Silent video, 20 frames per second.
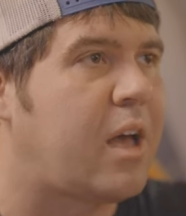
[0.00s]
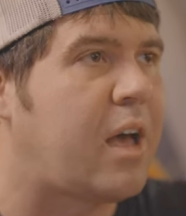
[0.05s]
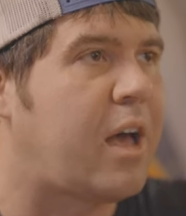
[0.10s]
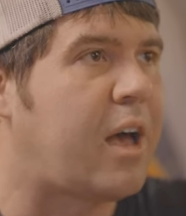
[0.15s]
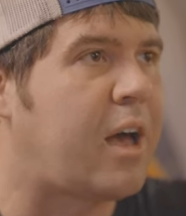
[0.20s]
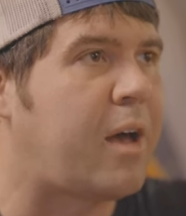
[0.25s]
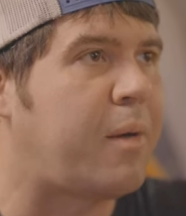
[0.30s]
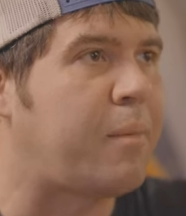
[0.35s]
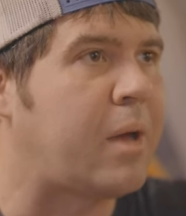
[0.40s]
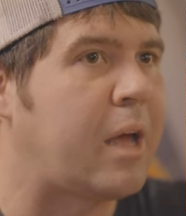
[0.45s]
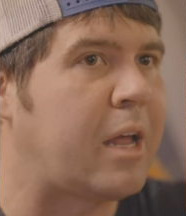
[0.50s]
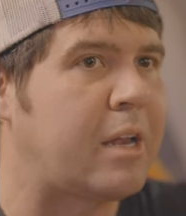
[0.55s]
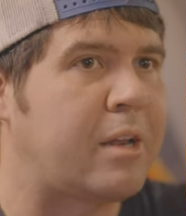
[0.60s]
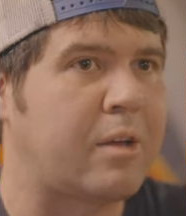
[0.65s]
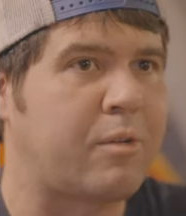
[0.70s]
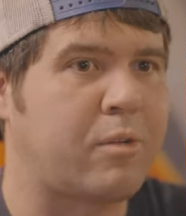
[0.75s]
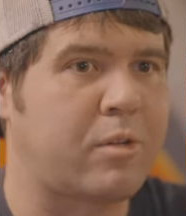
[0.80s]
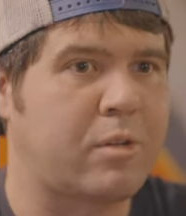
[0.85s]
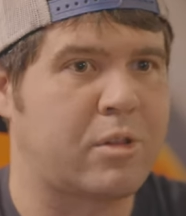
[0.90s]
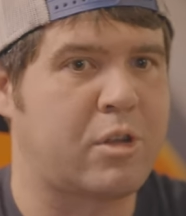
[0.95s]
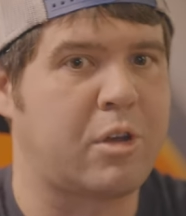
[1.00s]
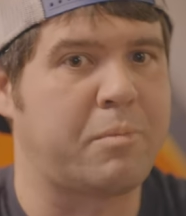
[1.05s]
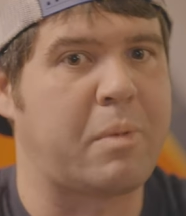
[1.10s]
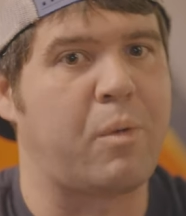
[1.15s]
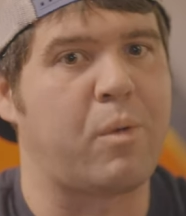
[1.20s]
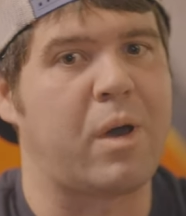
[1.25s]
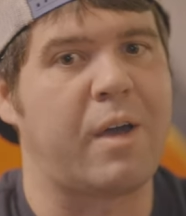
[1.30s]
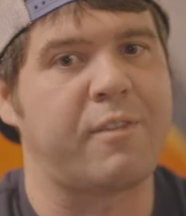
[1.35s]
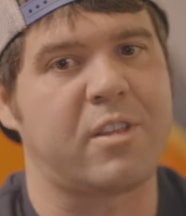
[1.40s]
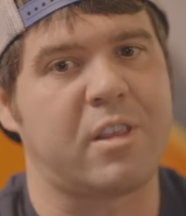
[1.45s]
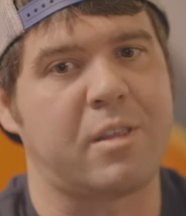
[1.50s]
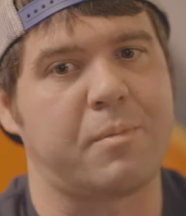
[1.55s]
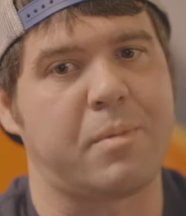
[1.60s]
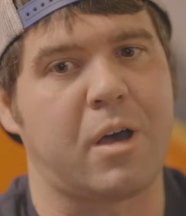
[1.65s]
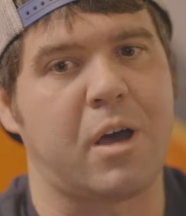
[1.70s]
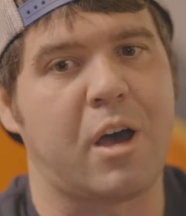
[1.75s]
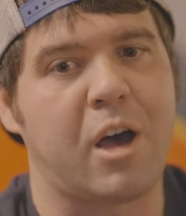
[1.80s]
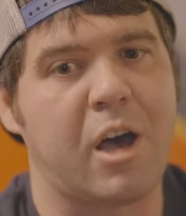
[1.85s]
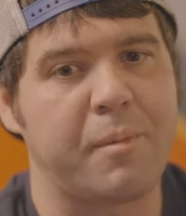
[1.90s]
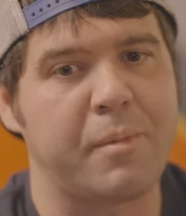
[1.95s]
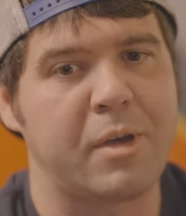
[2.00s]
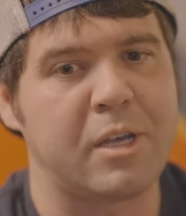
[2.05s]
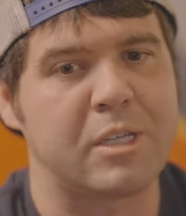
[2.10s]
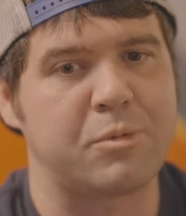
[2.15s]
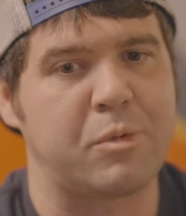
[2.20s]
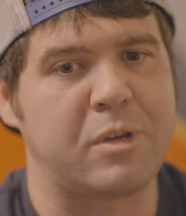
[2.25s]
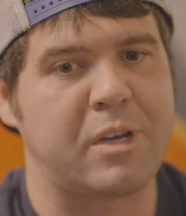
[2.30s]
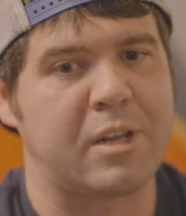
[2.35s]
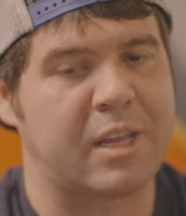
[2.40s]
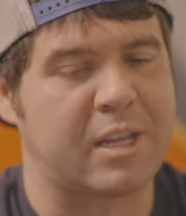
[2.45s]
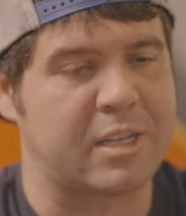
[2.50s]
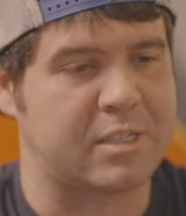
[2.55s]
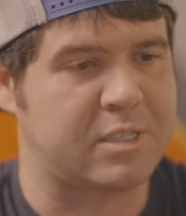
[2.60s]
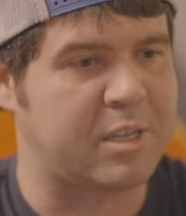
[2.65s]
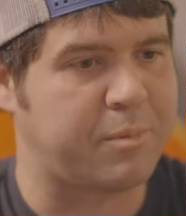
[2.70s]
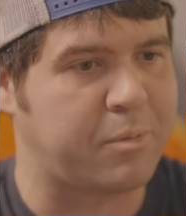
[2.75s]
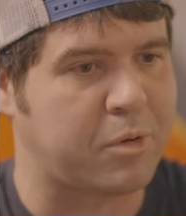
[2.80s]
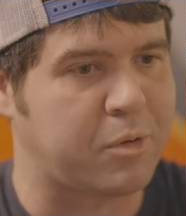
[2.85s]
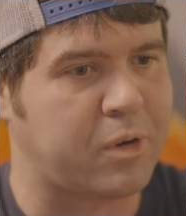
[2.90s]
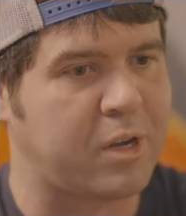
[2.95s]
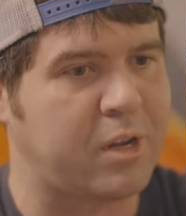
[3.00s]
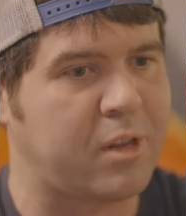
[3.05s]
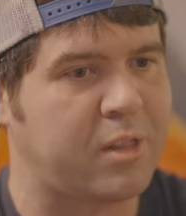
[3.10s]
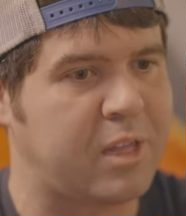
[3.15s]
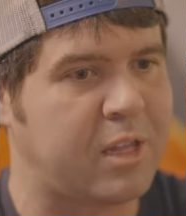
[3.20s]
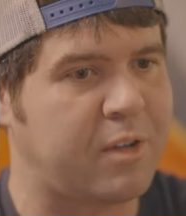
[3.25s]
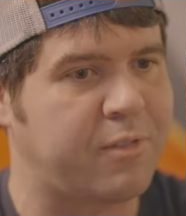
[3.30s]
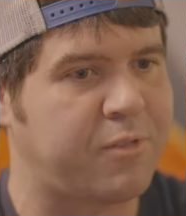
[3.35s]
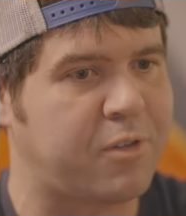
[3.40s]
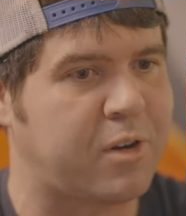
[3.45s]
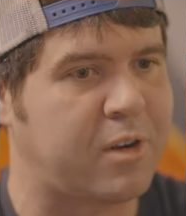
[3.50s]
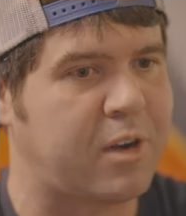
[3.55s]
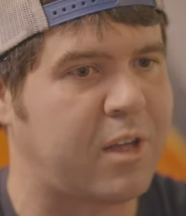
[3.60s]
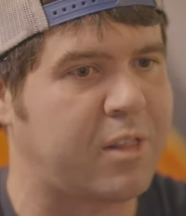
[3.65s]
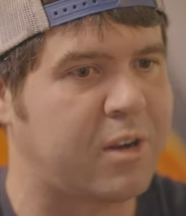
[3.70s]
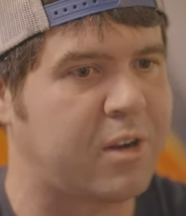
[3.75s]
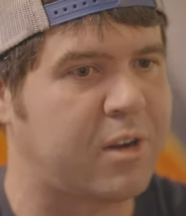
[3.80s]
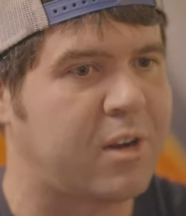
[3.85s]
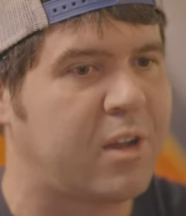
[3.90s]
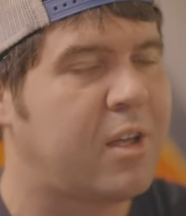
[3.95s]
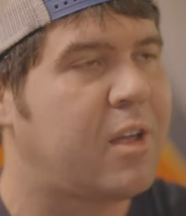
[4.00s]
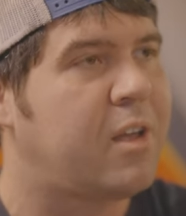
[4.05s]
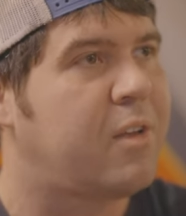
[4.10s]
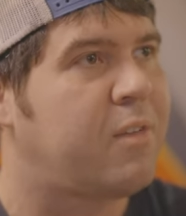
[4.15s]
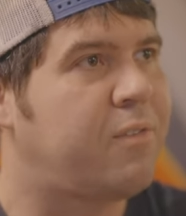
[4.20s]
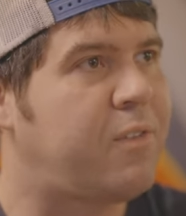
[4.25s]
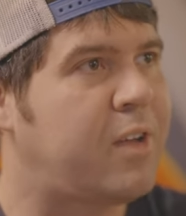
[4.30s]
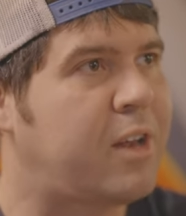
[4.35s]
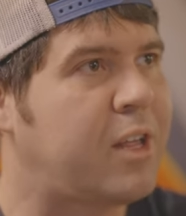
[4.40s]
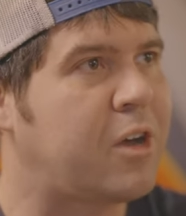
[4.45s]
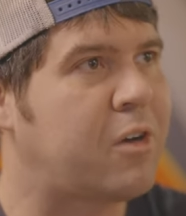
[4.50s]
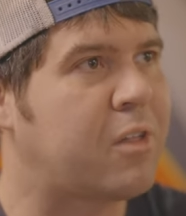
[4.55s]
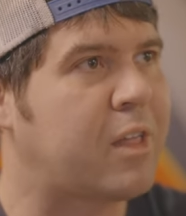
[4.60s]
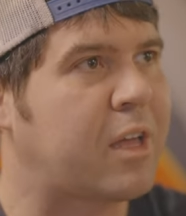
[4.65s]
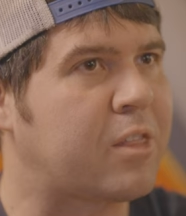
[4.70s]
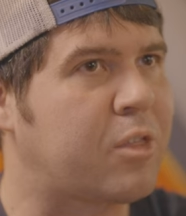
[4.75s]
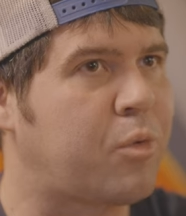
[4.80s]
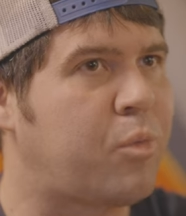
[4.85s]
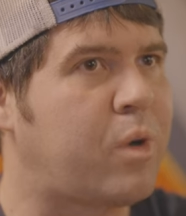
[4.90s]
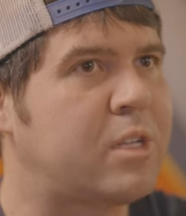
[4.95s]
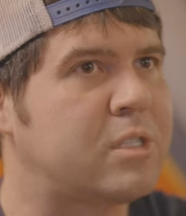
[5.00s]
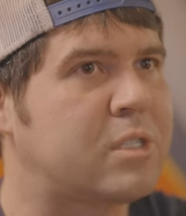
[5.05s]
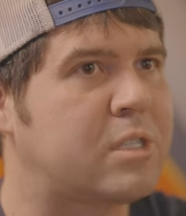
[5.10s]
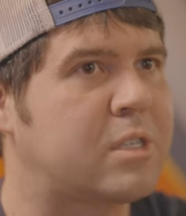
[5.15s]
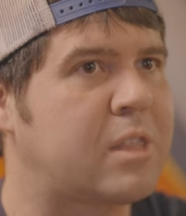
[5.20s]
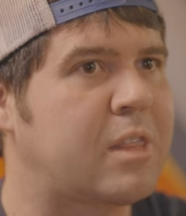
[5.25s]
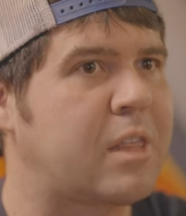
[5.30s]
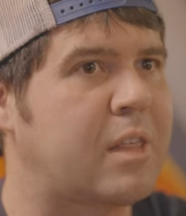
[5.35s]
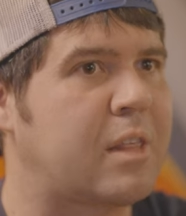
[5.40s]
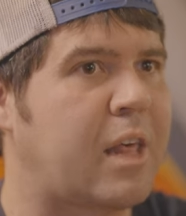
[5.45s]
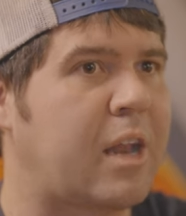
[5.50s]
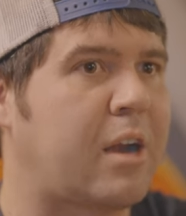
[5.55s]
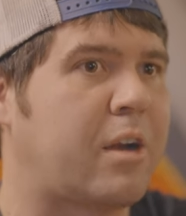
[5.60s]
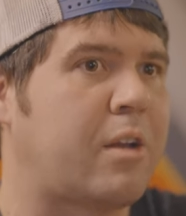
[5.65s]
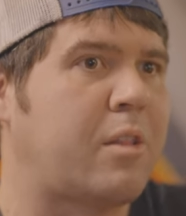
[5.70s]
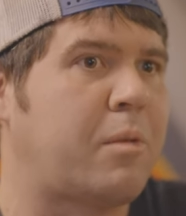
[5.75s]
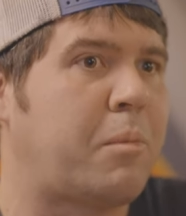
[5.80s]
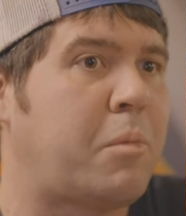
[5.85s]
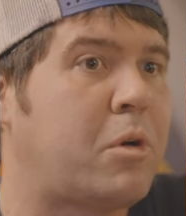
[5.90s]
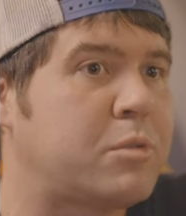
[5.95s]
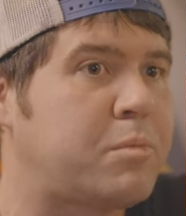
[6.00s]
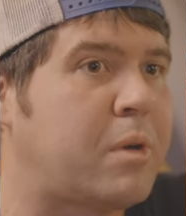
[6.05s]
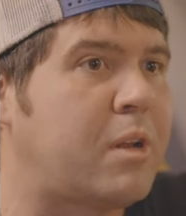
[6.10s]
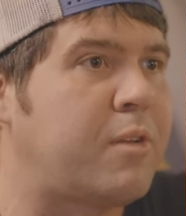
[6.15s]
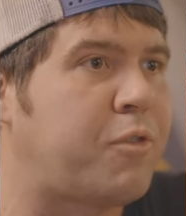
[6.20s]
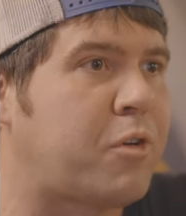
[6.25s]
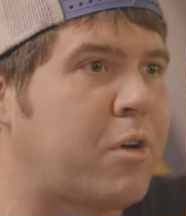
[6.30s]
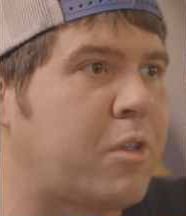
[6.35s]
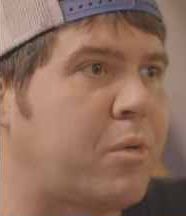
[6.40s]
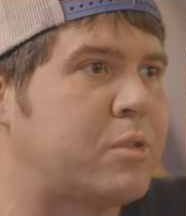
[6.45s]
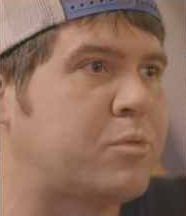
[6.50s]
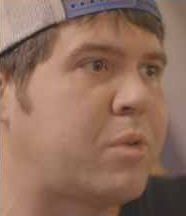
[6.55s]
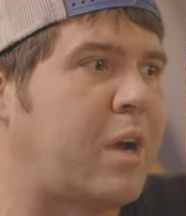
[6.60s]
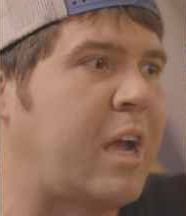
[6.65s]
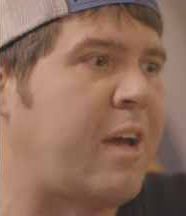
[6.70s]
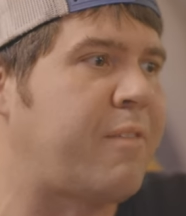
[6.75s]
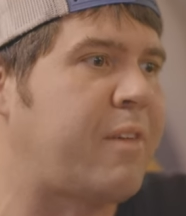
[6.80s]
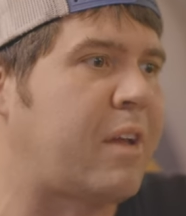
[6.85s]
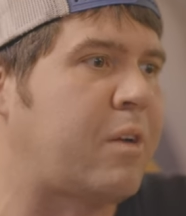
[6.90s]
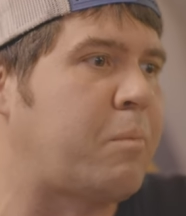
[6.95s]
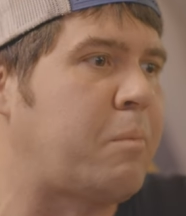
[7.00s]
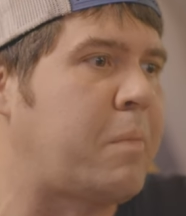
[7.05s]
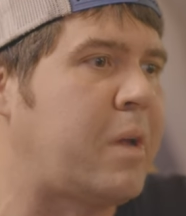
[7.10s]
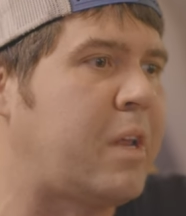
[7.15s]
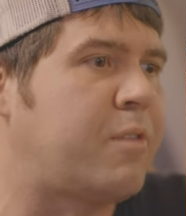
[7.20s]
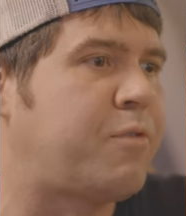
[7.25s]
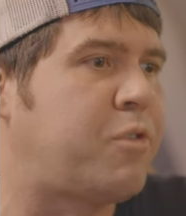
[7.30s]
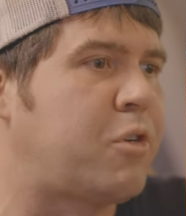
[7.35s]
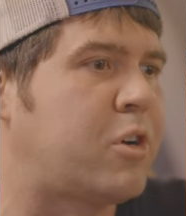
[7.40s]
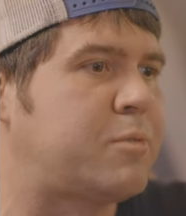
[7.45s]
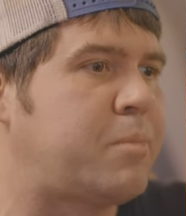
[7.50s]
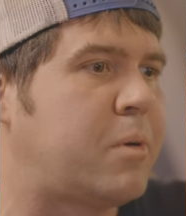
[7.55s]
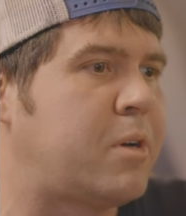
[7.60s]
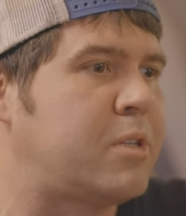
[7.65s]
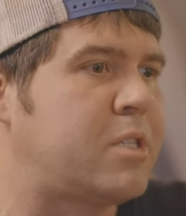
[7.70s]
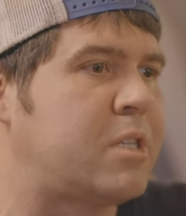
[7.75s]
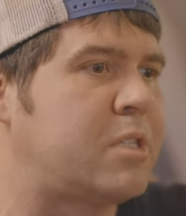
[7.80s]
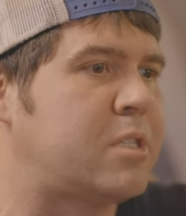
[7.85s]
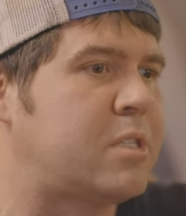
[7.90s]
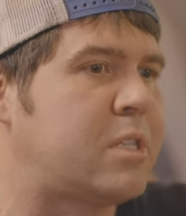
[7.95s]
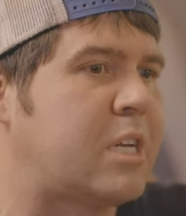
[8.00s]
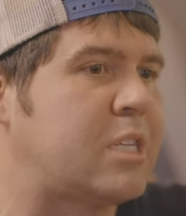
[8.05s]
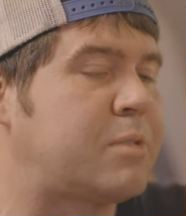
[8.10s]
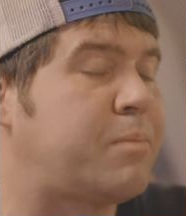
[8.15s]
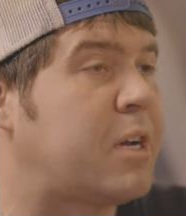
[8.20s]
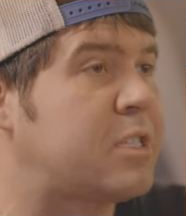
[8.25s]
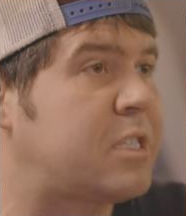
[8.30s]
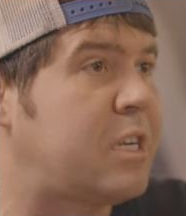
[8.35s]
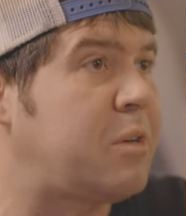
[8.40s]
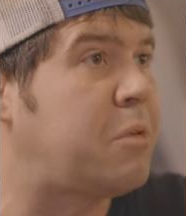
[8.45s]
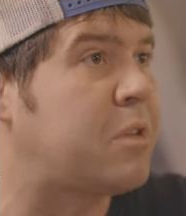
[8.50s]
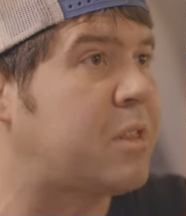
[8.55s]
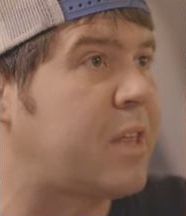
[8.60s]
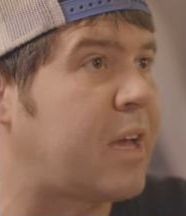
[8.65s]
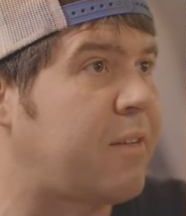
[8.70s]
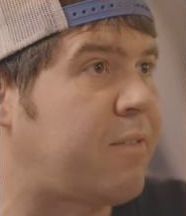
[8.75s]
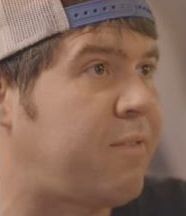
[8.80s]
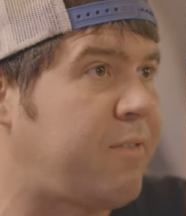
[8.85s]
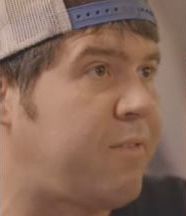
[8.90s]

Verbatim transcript: Um, I took my wife to the Bahamas, and we did like a submarine thing for another video. Like the ones th that are the most meaningful are the ones where I have like meaningful experiences, especially with like